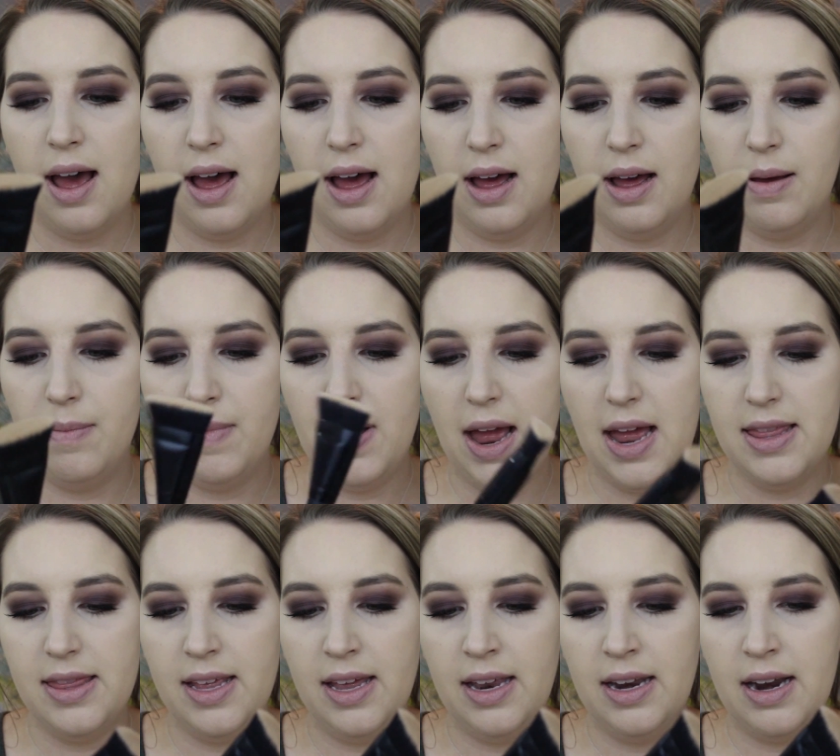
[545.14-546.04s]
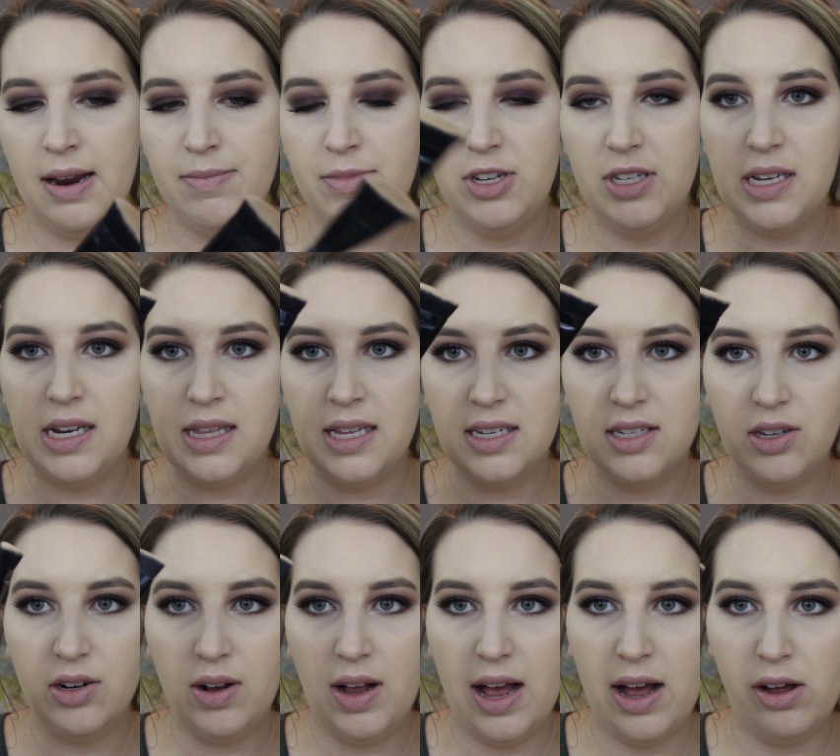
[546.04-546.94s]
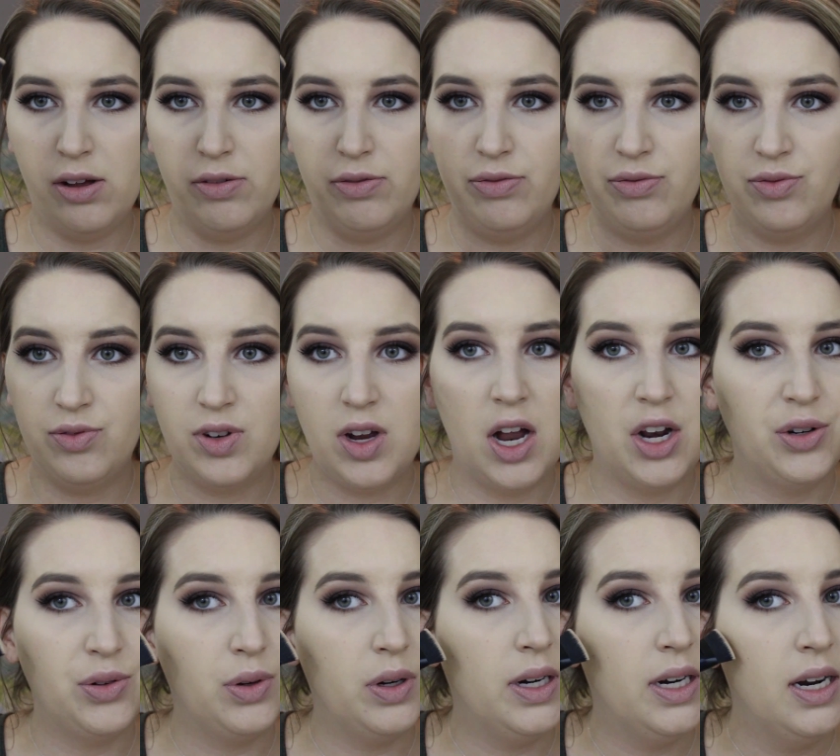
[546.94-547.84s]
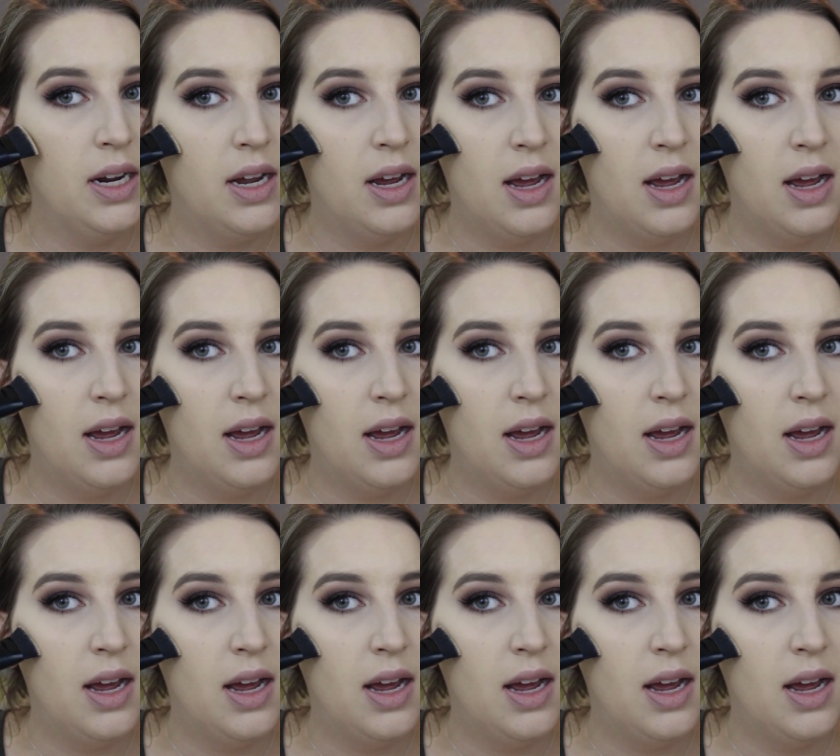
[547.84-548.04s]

Um, and then I'm using this little e.l.f. contour.